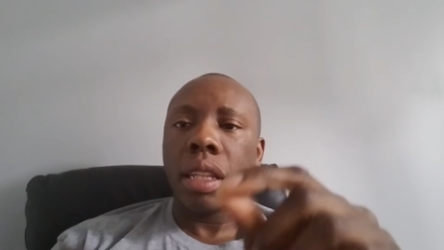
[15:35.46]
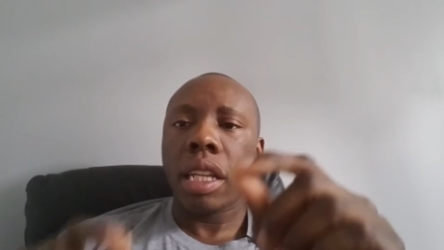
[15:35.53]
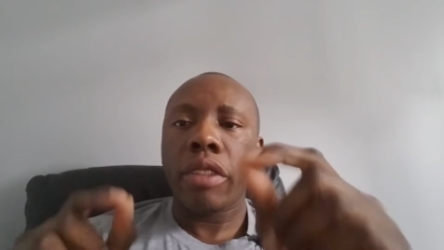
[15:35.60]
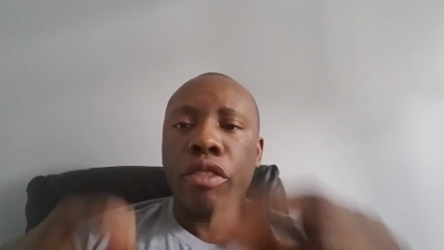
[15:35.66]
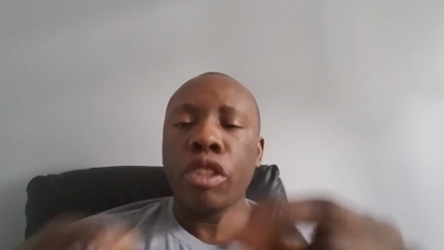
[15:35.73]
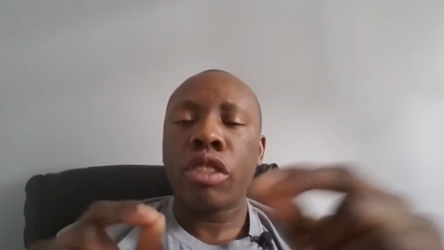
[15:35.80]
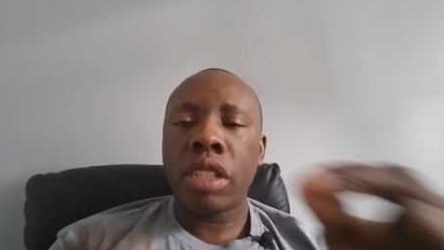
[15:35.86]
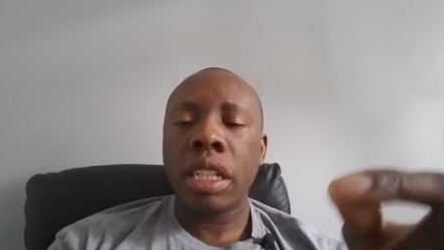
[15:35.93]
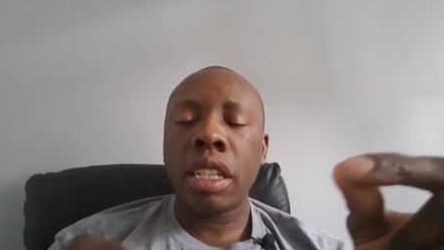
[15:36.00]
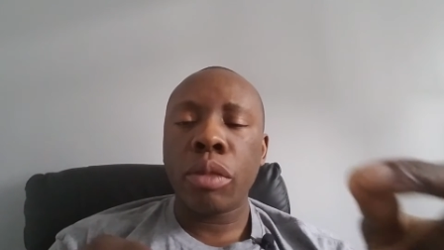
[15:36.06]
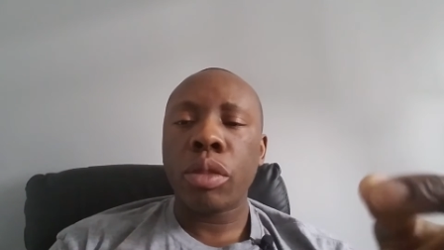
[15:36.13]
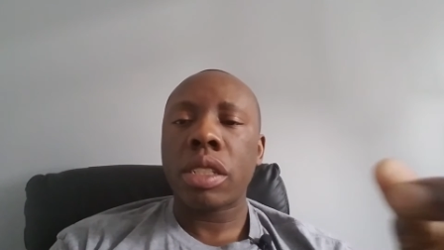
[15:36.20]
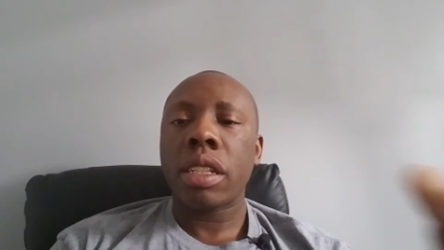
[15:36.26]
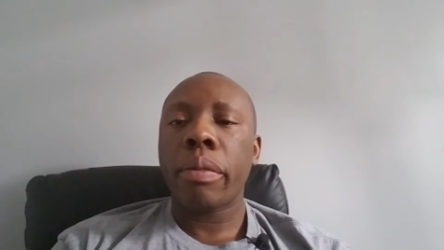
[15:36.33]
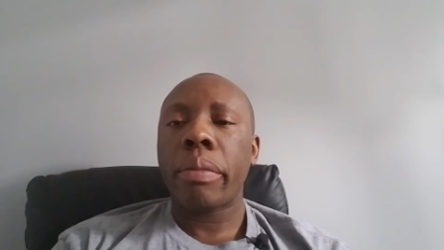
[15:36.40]
If you're
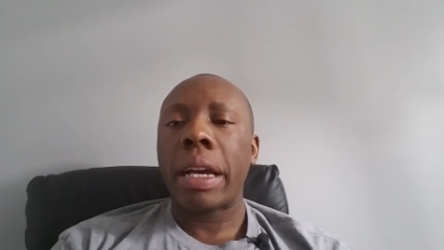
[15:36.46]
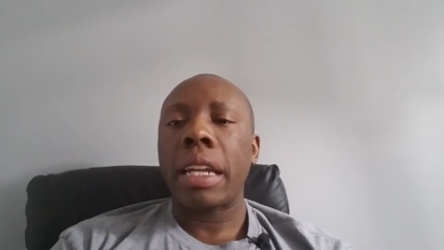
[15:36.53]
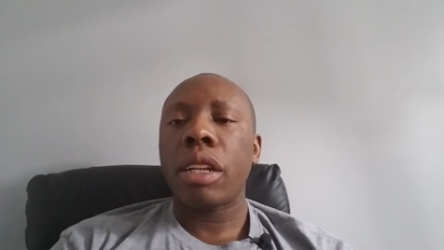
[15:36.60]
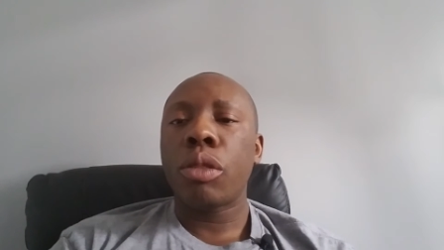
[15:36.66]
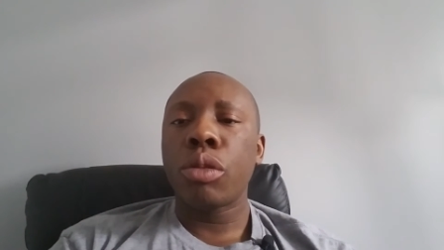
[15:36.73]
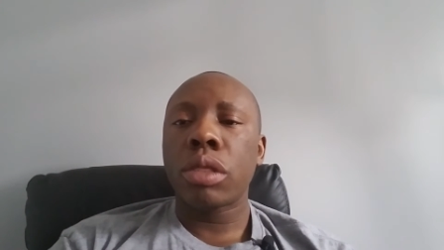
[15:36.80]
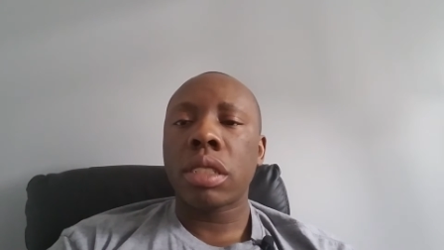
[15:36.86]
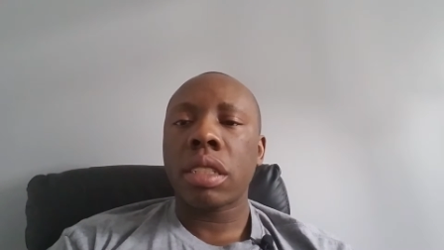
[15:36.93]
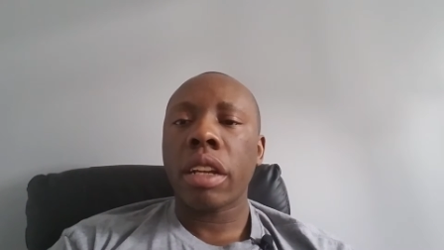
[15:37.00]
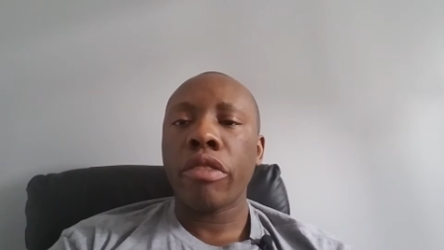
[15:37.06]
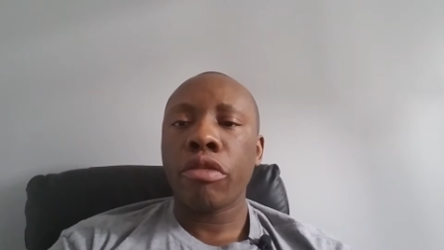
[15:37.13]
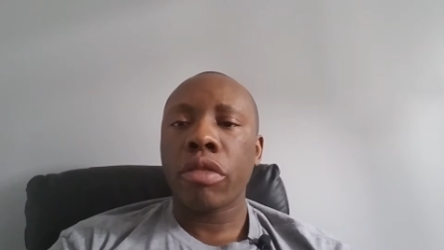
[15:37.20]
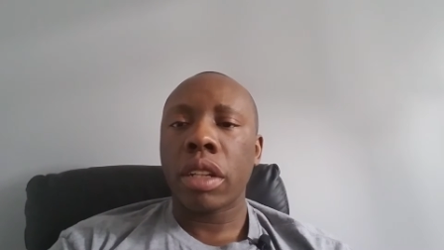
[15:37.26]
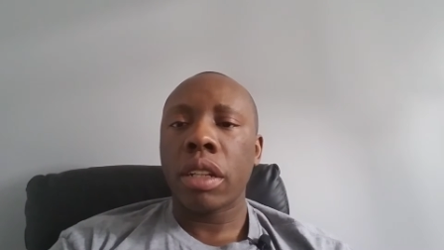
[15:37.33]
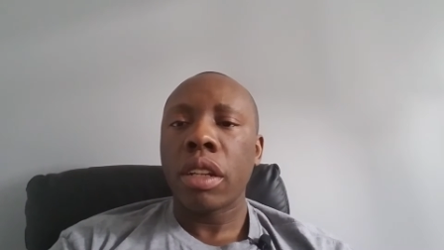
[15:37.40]
dealing with somebody who's
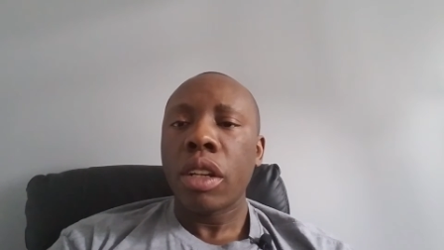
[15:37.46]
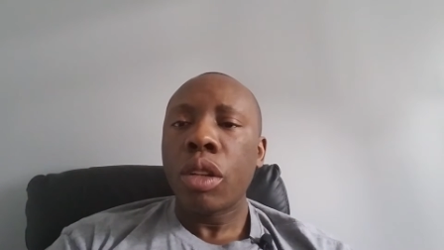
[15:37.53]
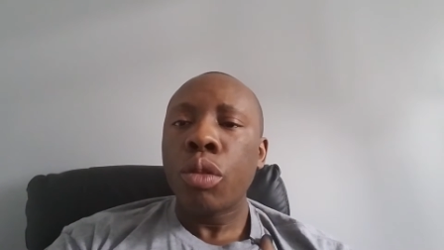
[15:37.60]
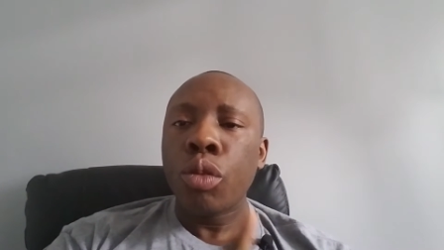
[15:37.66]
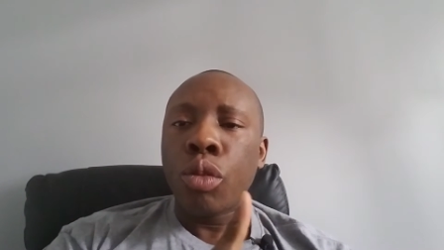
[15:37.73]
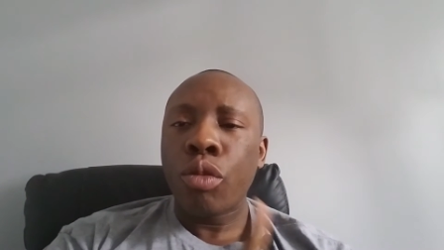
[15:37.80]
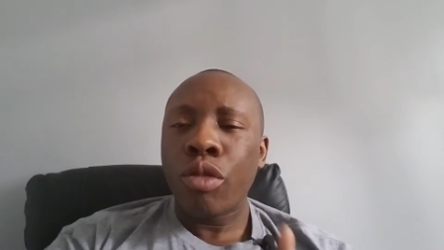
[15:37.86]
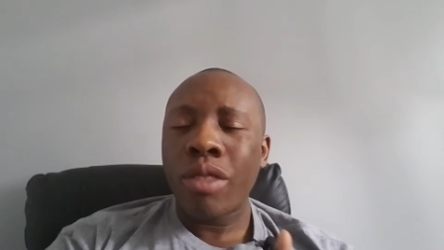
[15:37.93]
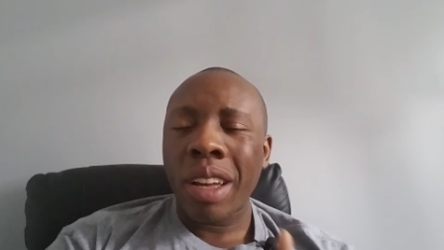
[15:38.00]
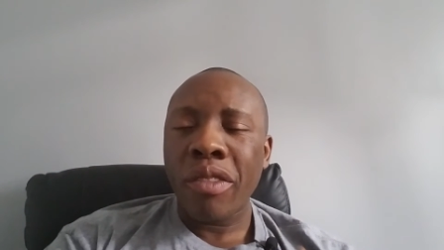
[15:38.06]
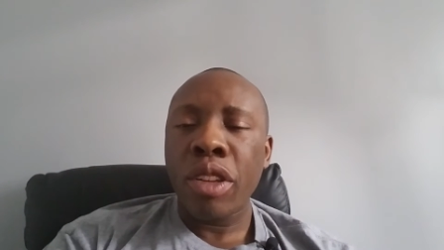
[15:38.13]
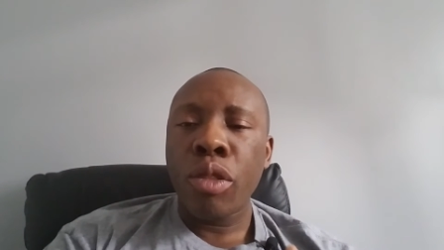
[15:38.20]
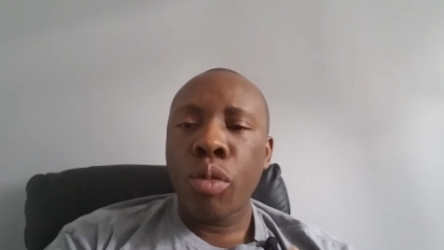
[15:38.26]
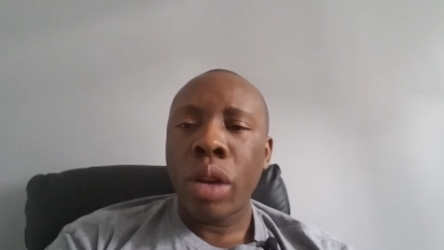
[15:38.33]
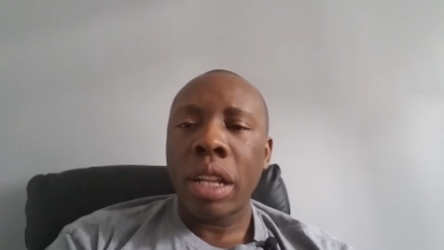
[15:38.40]
suffering, who
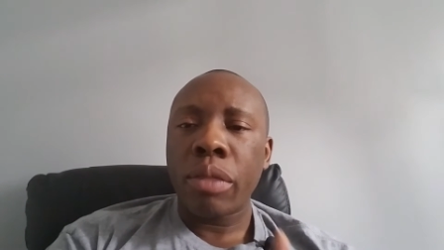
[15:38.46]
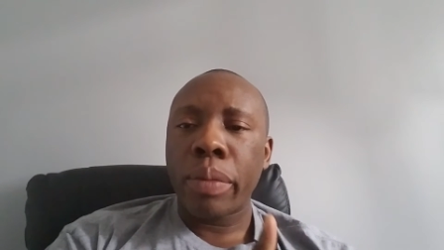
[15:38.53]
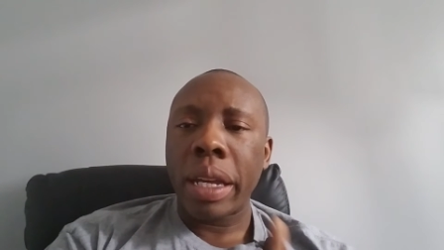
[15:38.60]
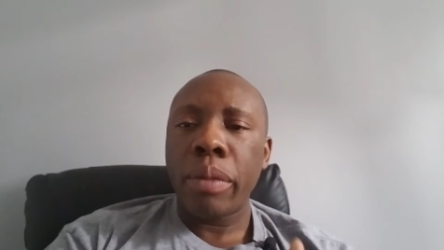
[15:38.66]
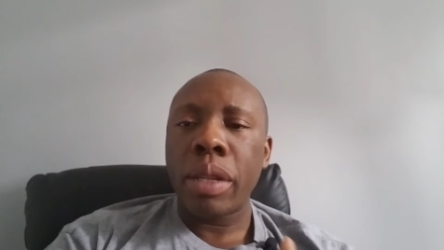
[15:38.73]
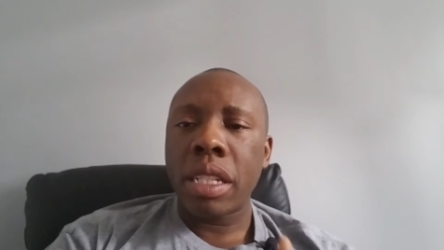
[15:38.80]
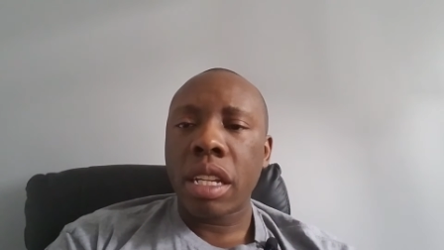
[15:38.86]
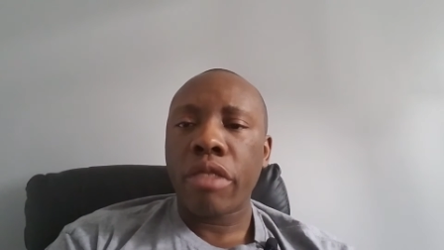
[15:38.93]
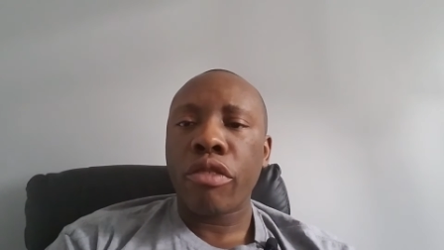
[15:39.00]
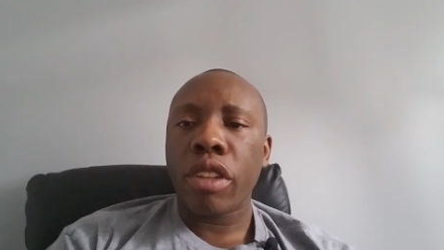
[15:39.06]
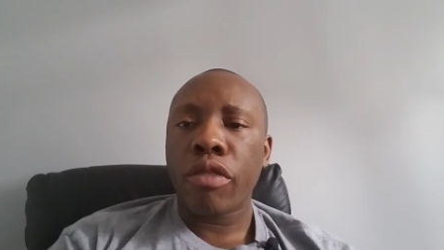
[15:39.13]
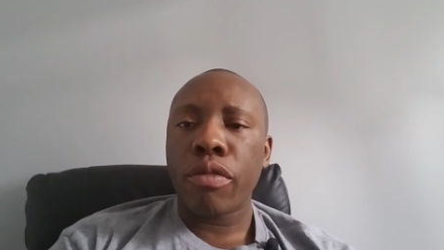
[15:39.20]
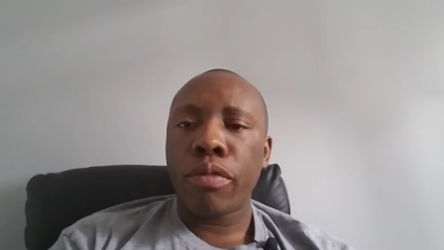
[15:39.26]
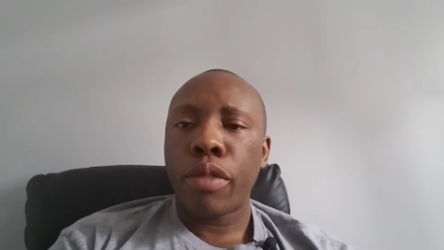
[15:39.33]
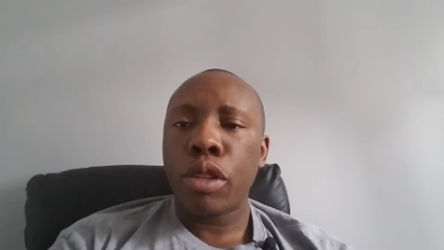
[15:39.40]
very well may be
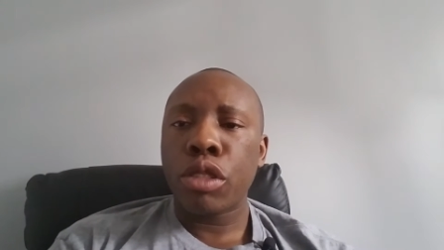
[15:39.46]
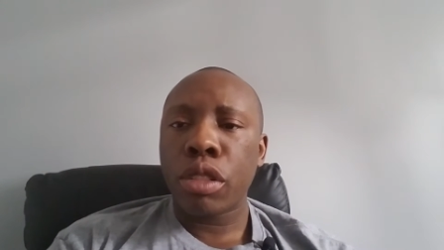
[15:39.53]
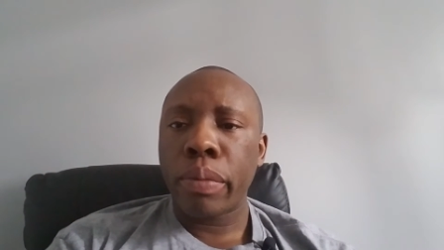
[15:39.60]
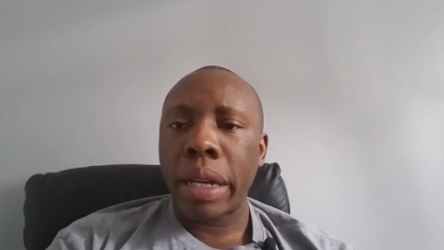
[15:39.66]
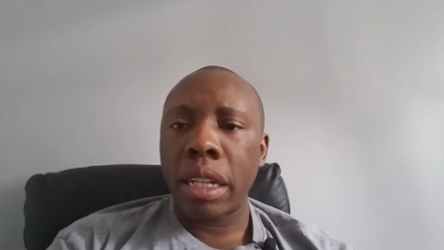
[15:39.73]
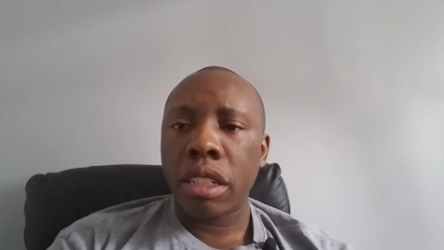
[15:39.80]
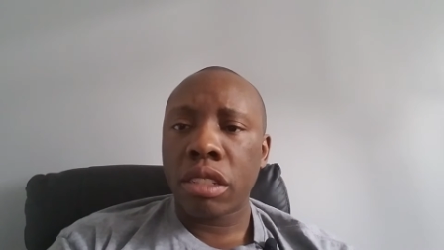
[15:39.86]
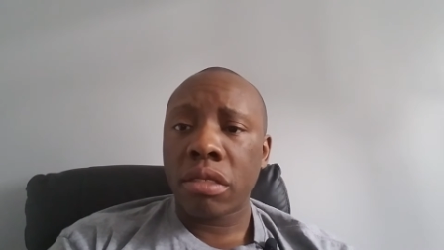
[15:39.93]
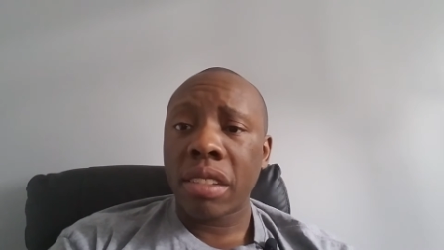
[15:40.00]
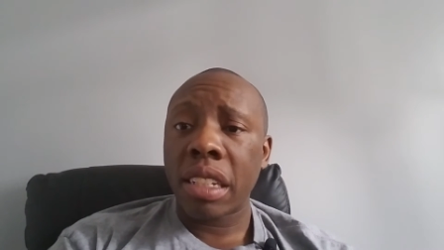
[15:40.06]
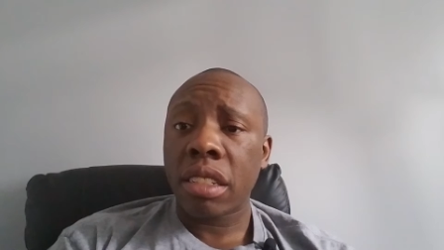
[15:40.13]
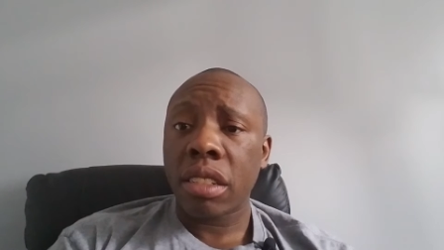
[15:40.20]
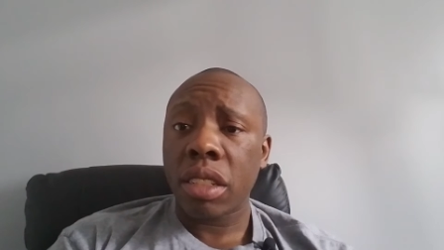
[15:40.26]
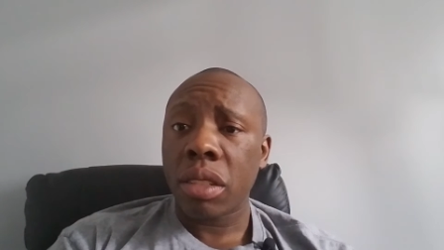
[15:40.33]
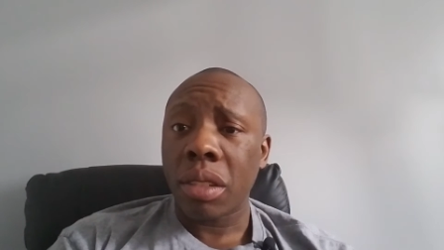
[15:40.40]
suffering from post traumatic
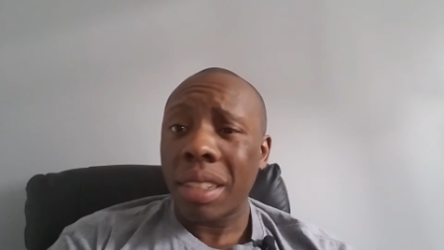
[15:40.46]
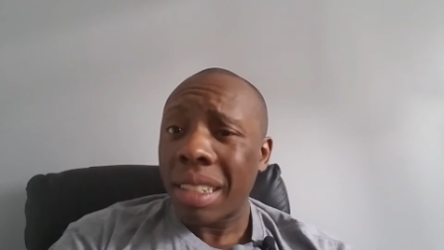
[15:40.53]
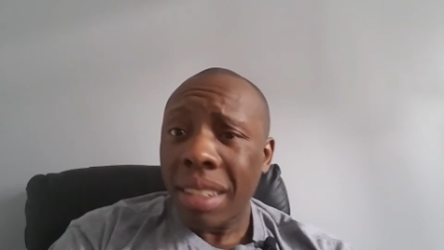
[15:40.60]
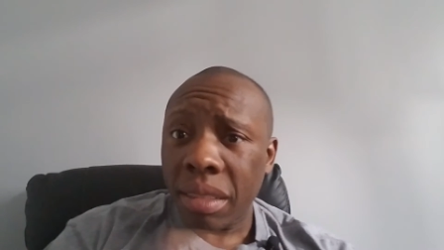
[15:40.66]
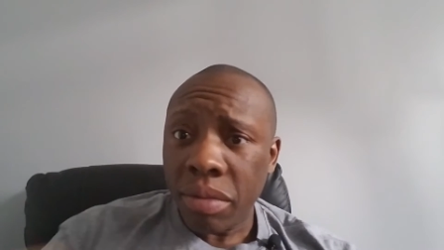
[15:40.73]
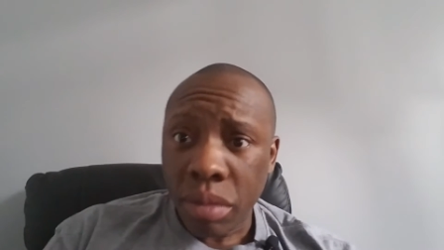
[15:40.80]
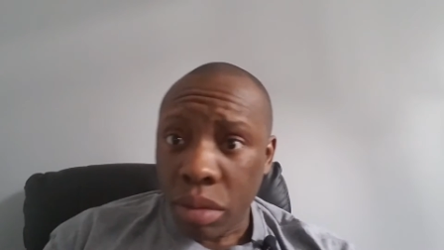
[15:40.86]
stress disorder,